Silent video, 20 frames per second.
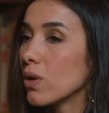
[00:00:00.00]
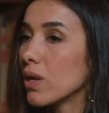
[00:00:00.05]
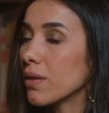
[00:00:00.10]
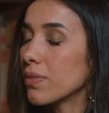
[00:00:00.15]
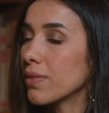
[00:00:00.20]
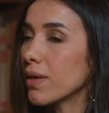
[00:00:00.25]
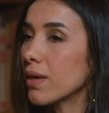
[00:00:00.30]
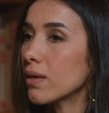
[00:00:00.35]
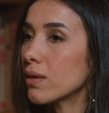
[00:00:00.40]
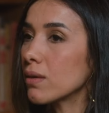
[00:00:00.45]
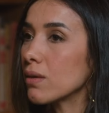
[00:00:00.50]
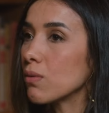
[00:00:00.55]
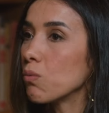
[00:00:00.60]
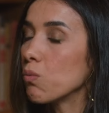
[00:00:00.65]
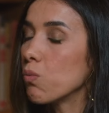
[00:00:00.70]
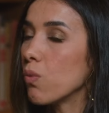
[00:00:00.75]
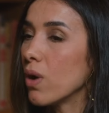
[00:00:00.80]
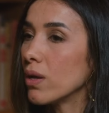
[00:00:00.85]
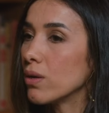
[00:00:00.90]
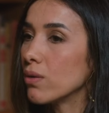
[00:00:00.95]
Well, I think
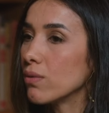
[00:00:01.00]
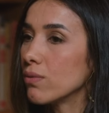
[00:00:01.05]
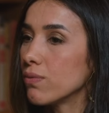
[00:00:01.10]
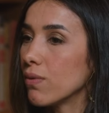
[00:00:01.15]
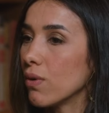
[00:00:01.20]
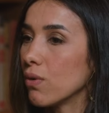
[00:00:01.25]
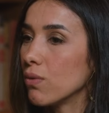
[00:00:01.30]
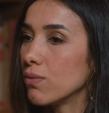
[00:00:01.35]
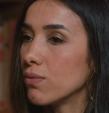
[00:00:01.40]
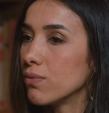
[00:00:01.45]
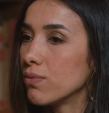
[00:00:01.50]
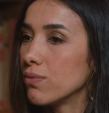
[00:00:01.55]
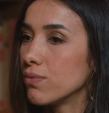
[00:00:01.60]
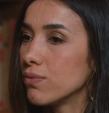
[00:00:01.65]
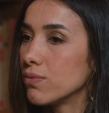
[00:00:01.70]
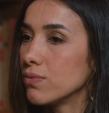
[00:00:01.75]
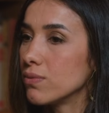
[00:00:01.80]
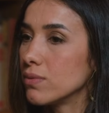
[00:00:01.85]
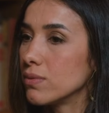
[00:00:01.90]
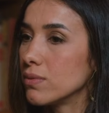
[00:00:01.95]
one of
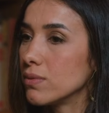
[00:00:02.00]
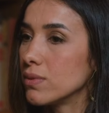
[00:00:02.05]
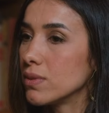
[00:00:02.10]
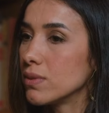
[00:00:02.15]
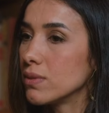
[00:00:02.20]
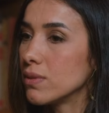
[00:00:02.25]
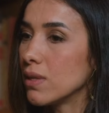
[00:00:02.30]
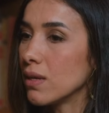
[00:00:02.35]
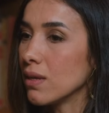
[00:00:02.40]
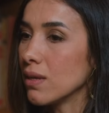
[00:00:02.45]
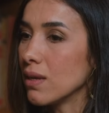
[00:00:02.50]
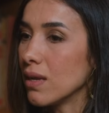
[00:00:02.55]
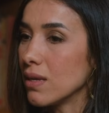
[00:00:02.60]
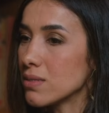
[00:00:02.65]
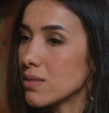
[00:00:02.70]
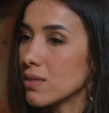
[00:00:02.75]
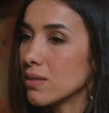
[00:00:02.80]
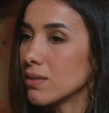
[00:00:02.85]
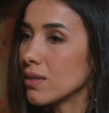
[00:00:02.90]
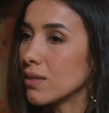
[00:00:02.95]
the
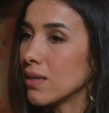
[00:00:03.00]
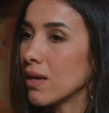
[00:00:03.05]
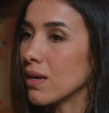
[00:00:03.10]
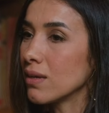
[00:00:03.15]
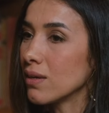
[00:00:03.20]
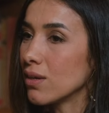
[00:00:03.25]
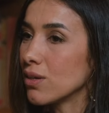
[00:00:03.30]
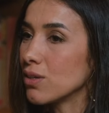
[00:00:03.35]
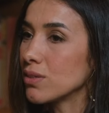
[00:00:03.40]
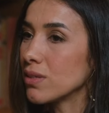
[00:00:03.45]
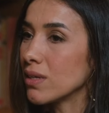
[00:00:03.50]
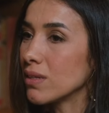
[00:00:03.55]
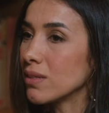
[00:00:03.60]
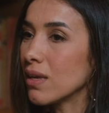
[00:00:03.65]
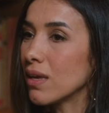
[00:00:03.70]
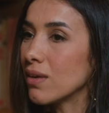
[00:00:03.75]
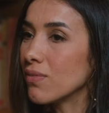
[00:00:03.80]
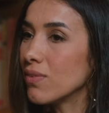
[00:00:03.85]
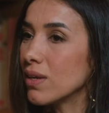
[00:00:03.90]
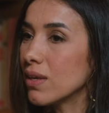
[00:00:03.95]
lesson that I learned that
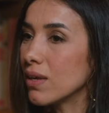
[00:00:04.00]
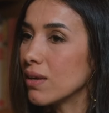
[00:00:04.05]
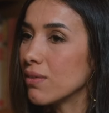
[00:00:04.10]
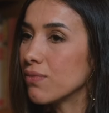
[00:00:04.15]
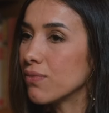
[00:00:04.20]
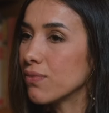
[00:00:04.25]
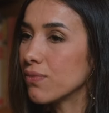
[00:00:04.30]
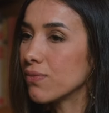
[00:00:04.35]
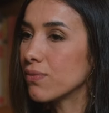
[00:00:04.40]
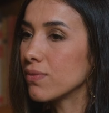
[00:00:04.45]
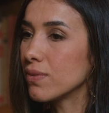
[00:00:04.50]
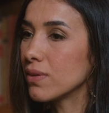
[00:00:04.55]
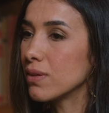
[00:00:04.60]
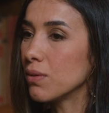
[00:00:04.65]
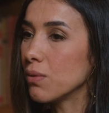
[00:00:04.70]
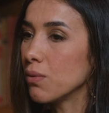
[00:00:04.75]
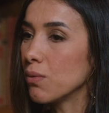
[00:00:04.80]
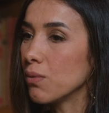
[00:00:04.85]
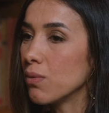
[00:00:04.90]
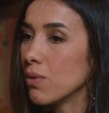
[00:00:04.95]
even if
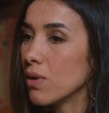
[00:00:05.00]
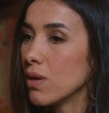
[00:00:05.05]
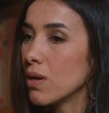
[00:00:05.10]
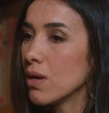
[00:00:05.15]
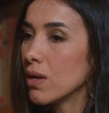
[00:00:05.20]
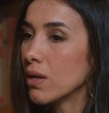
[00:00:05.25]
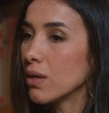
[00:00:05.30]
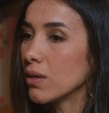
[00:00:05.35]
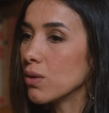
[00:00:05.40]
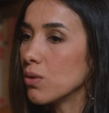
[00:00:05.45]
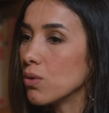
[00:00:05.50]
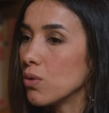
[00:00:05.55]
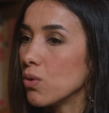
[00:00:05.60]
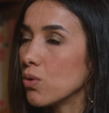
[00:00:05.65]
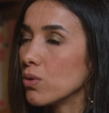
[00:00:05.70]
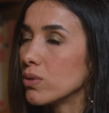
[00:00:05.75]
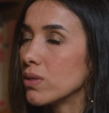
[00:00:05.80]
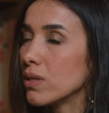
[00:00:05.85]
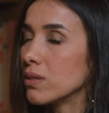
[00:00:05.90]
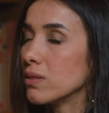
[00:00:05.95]
you
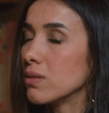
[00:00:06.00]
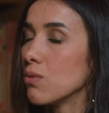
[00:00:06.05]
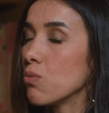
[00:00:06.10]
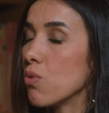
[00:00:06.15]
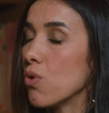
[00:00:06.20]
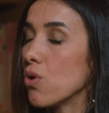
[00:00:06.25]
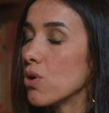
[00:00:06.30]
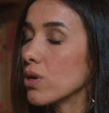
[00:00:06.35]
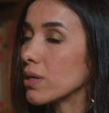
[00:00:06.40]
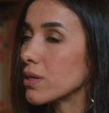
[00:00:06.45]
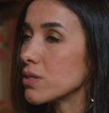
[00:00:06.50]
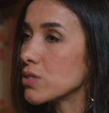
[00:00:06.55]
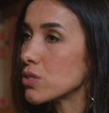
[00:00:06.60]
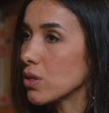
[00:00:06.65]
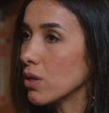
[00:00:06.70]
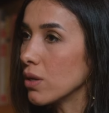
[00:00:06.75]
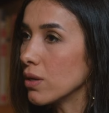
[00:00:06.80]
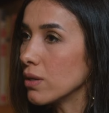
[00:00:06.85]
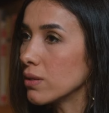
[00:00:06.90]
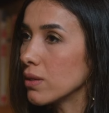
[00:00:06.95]
know that the work is
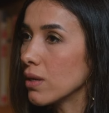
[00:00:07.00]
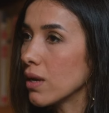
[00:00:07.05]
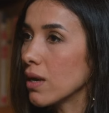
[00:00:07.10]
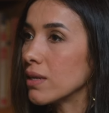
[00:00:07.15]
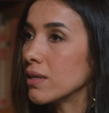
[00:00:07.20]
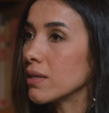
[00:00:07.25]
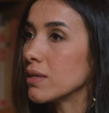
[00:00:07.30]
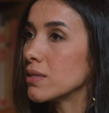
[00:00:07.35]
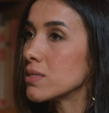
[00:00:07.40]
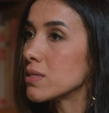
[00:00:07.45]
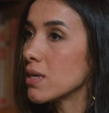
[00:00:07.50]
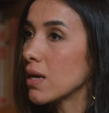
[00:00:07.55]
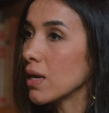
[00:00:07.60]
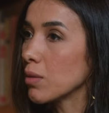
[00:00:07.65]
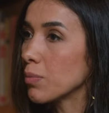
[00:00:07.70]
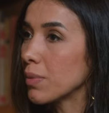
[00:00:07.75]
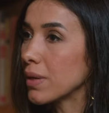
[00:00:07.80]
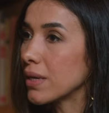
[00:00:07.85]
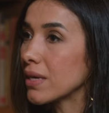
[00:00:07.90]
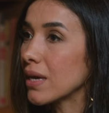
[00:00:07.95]
good and it's
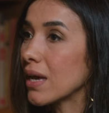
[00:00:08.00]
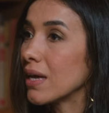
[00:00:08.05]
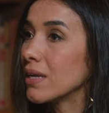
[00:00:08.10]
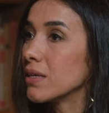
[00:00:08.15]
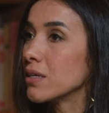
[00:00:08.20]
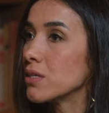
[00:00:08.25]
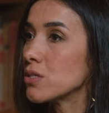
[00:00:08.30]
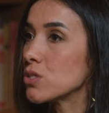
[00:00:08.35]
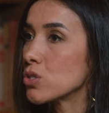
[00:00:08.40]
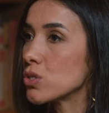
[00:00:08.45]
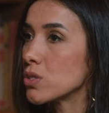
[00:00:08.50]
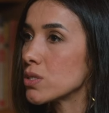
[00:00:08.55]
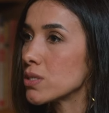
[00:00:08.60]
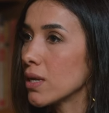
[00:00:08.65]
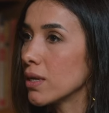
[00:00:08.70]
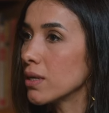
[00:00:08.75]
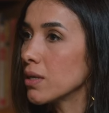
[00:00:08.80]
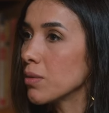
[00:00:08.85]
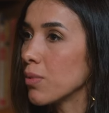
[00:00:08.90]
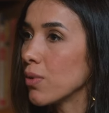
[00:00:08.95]
helping and it's
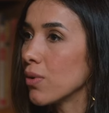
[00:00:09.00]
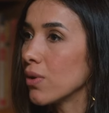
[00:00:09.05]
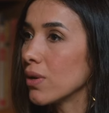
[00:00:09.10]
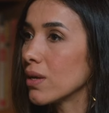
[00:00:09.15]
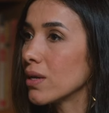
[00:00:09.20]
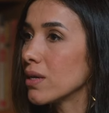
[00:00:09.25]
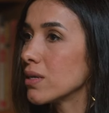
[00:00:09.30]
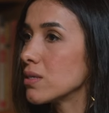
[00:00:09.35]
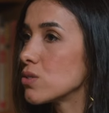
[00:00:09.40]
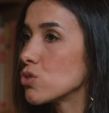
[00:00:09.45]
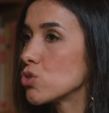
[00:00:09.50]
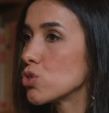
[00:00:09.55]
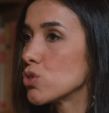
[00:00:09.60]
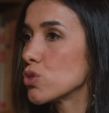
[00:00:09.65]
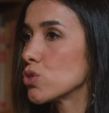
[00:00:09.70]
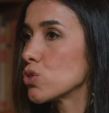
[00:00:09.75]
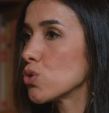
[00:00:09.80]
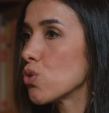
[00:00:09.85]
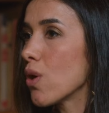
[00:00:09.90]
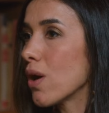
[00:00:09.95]
sustainable, it's
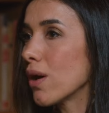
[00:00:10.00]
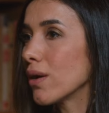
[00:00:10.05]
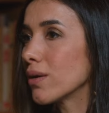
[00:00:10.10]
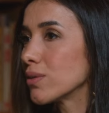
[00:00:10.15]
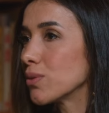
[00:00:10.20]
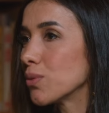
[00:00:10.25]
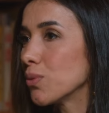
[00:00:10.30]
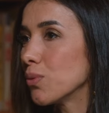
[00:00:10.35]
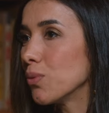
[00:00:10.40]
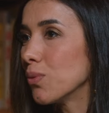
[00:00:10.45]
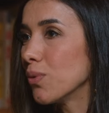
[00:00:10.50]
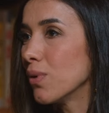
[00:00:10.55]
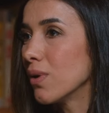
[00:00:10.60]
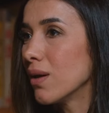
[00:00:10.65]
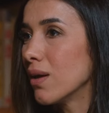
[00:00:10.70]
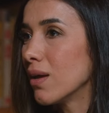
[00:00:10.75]
just so hard to